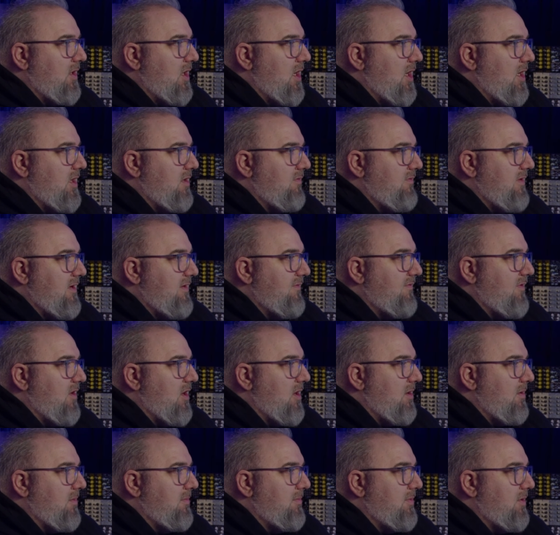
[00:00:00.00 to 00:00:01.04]
the
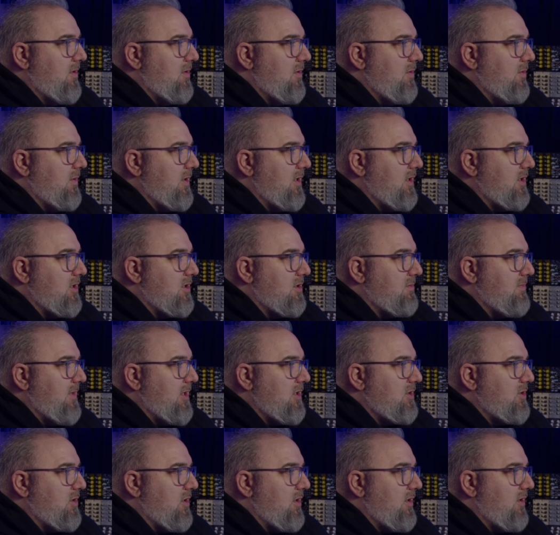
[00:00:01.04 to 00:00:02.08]
reverb, we can just make
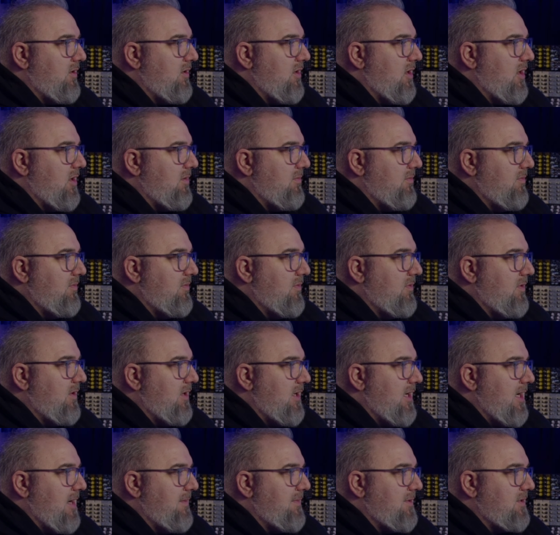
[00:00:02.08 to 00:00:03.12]
sure they're on
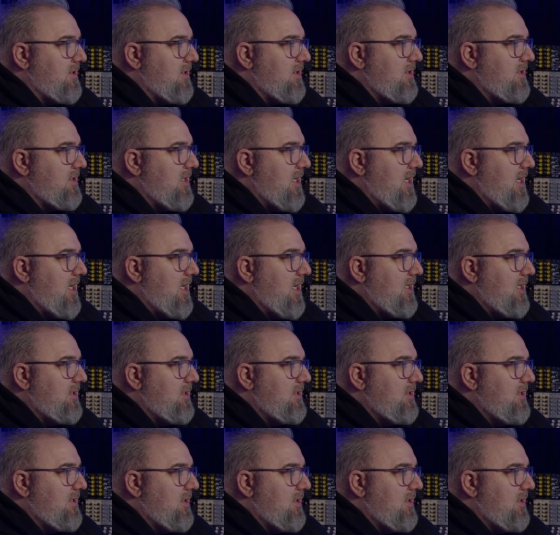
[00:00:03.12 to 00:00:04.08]
the opposite sides.